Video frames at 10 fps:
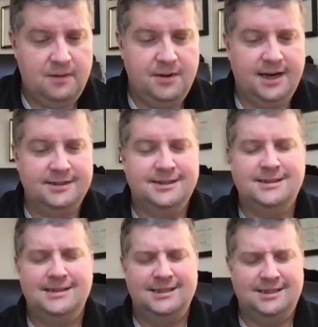
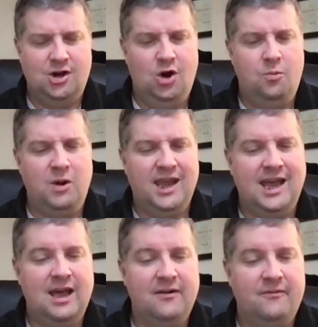because it's the hope we
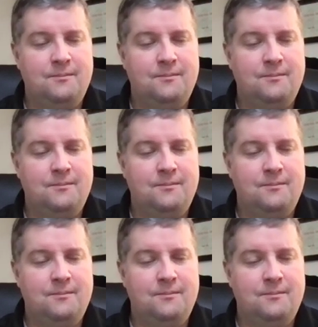get